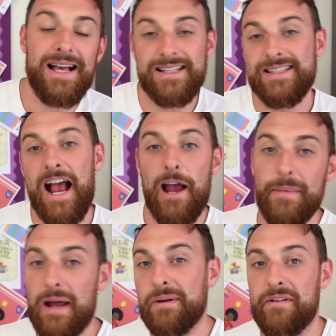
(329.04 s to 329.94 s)
as a
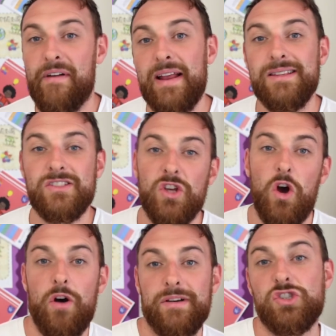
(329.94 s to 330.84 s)
timeline of events
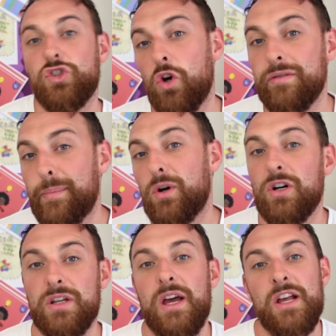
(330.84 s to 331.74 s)
or a
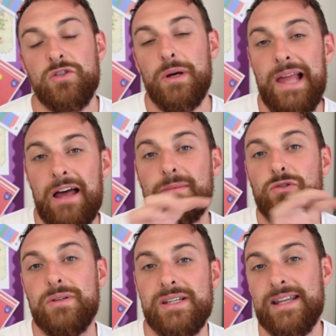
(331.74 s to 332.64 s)
storyboard to allow them
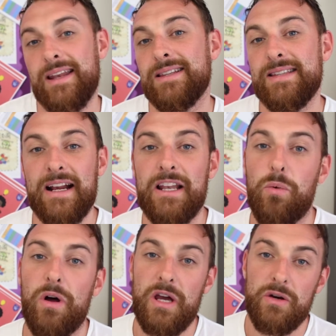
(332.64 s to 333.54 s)
to understand exactly
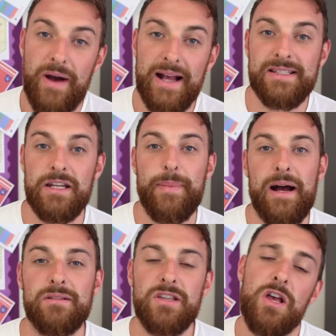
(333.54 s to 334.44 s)
what they're writing
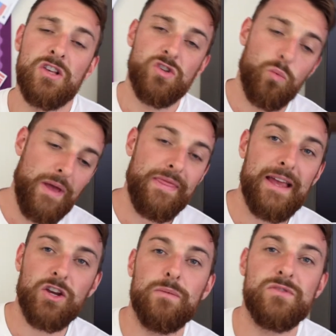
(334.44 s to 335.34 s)
about. So when
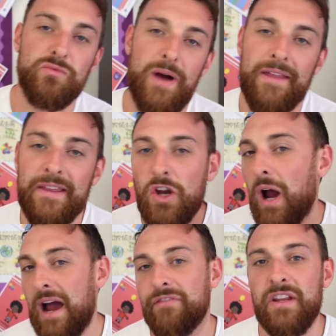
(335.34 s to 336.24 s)
they come to write, they
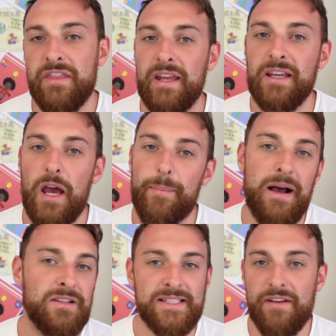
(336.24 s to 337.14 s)
don't have to think
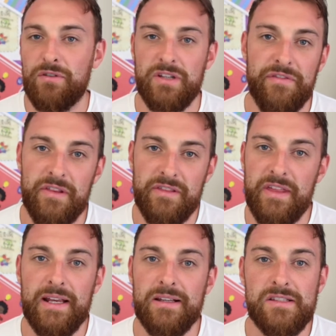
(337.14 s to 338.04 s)
about several different
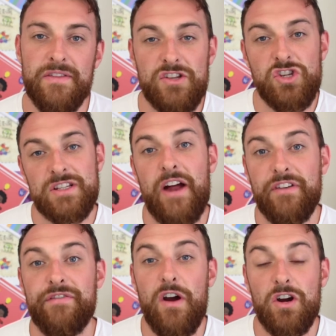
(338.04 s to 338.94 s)
things, they just have
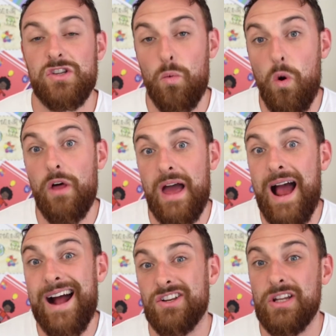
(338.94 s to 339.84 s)
to focus on what
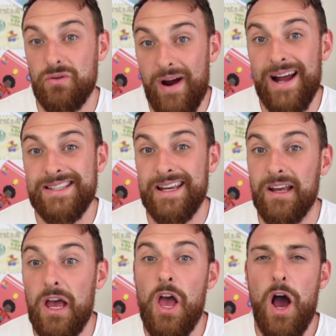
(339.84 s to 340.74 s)
they're actually writing
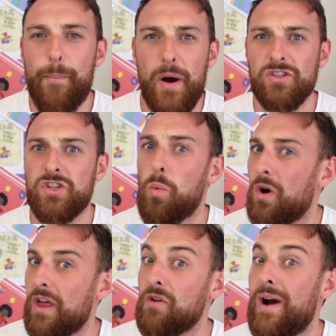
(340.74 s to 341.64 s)
opposed to
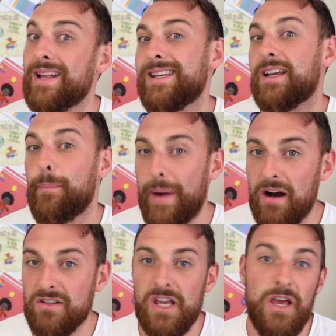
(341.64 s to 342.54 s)
what they're writing
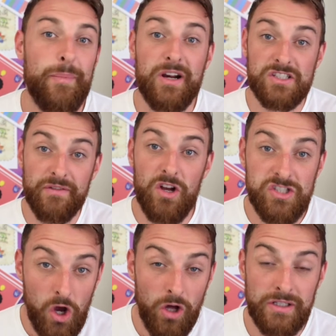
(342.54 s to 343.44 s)
about, because they've
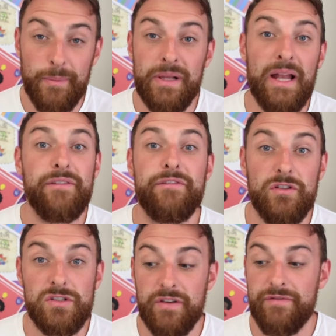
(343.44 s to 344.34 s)
got it all in a plan in
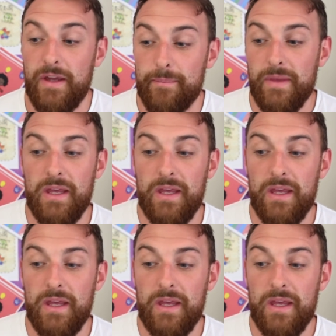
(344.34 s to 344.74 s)
front of them.